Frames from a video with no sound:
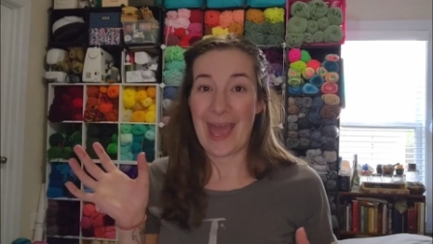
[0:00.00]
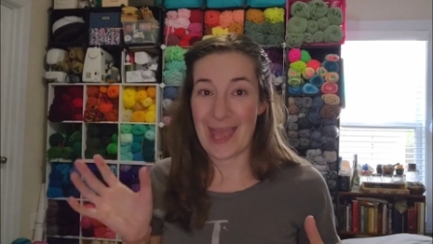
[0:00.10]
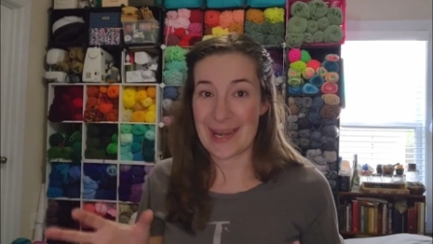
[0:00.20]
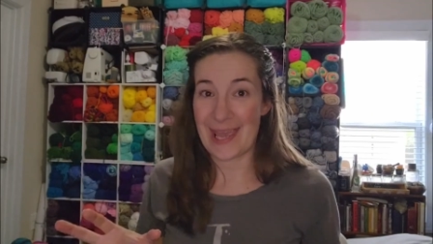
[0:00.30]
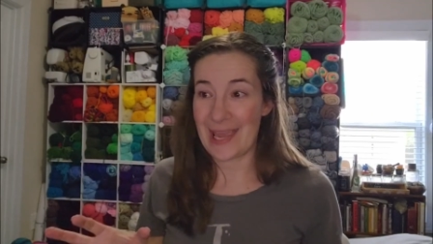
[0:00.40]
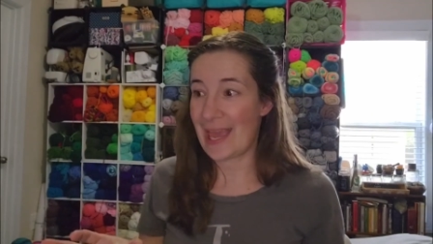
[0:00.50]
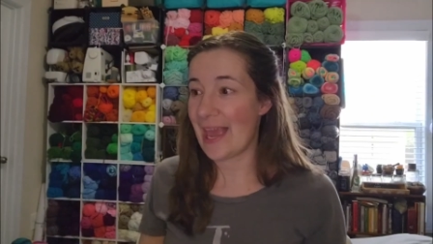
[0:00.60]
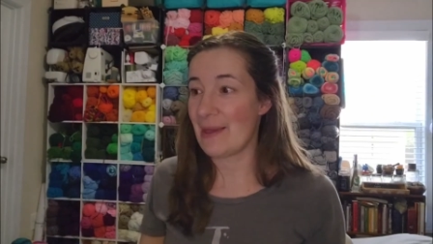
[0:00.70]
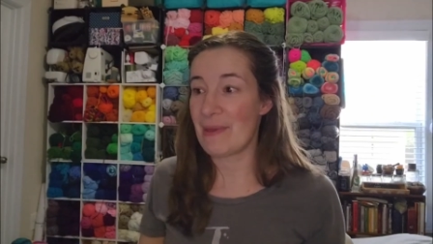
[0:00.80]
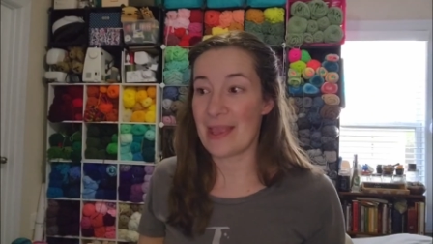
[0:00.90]
And it
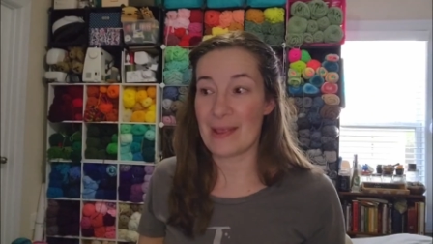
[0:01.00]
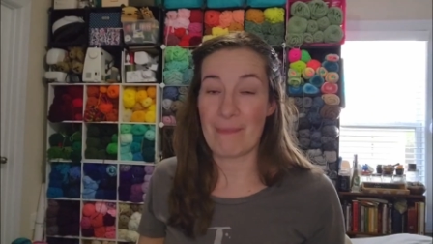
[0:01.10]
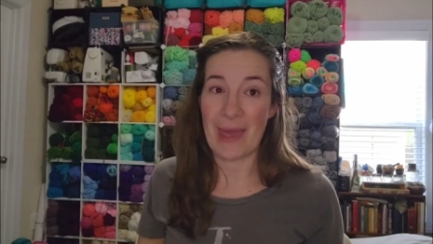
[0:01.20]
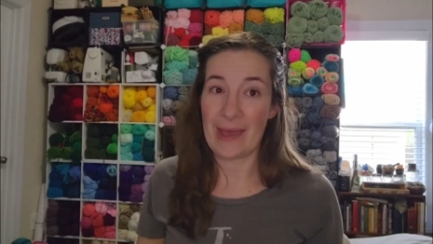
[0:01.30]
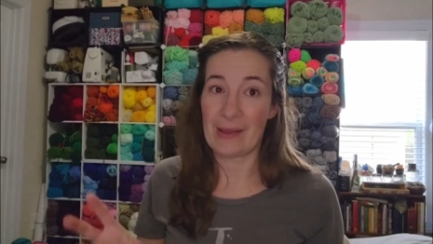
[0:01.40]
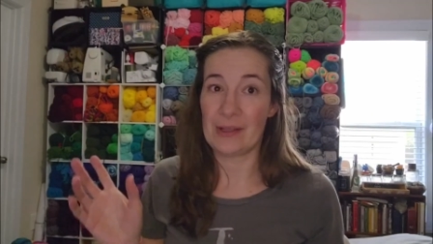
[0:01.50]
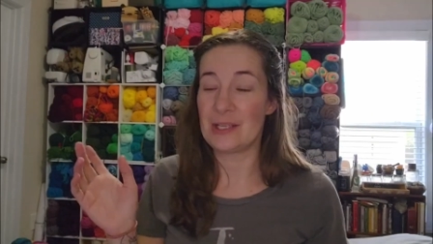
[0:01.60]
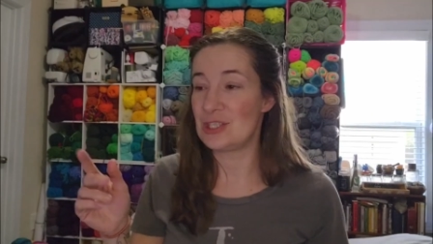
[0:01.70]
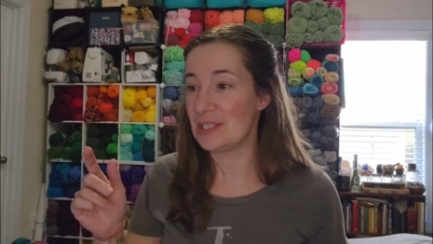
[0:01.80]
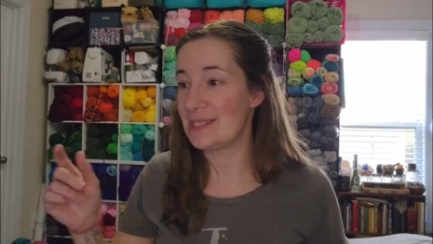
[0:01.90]
came in the mail
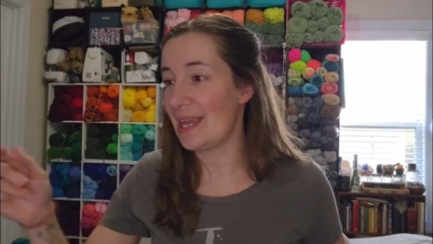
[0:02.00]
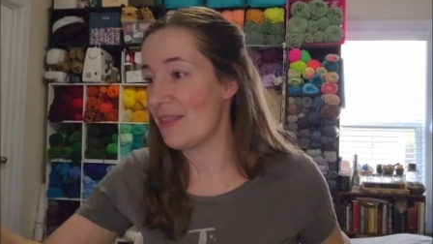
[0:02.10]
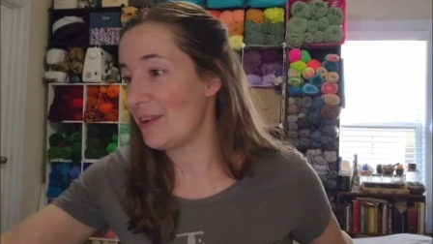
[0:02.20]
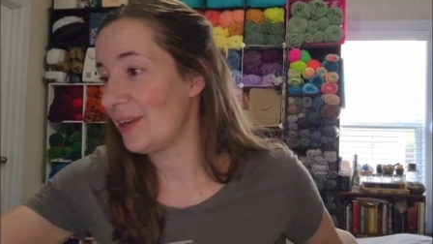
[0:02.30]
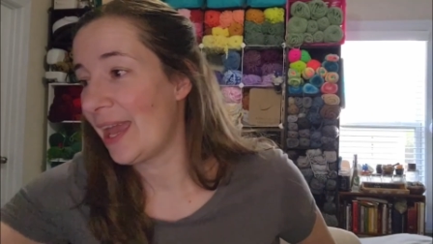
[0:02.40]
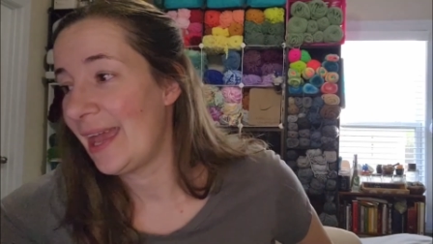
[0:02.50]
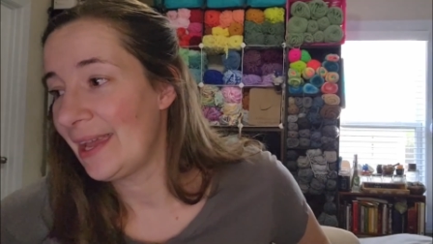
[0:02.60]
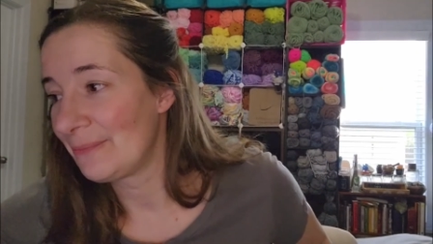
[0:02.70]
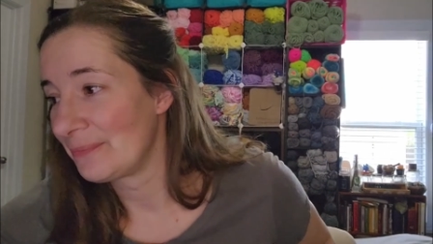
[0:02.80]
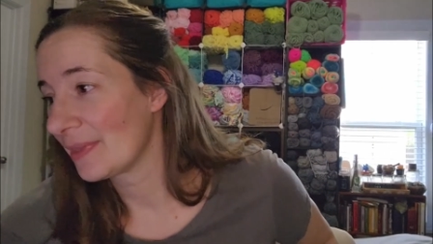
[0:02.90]
just the other
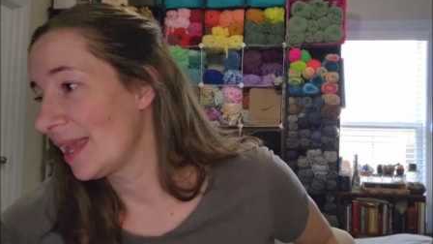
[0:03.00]
day.